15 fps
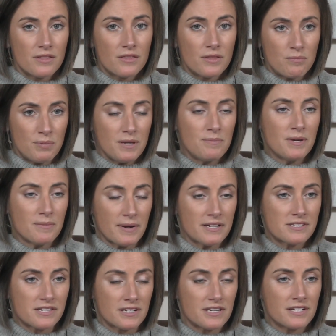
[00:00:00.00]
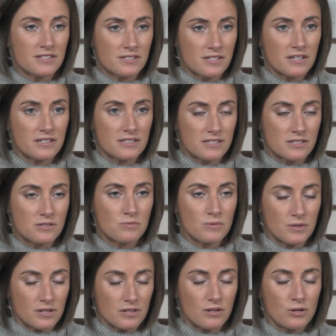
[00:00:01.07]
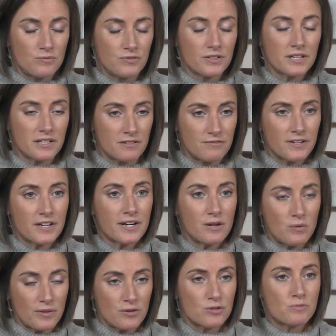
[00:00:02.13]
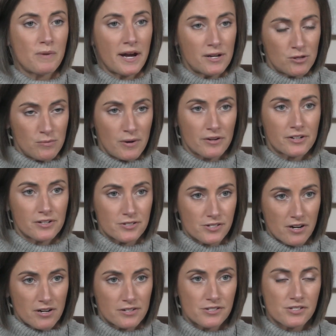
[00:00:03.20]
the PPMI study, it's hopefully going to figure out what those biomarkers are.